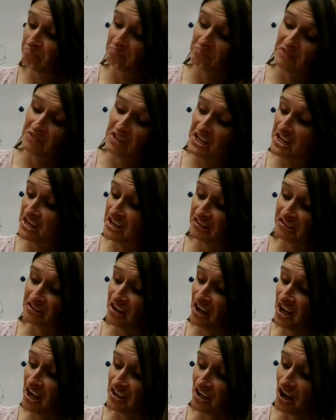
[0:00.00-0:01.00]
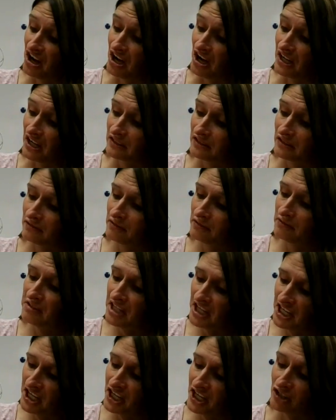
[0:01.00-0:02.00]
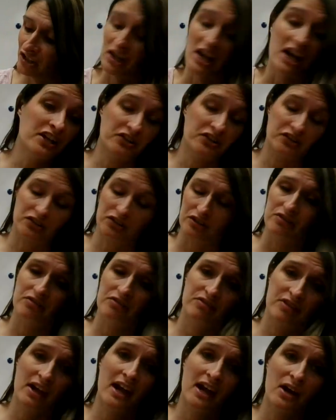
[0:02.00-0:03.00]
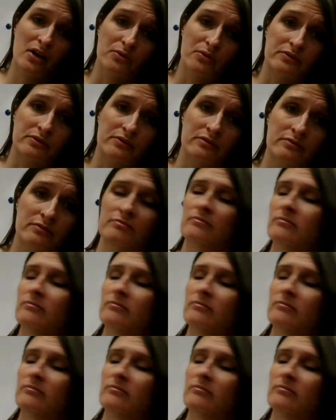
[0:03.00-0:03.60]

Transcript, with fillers: It is not hot here under the house.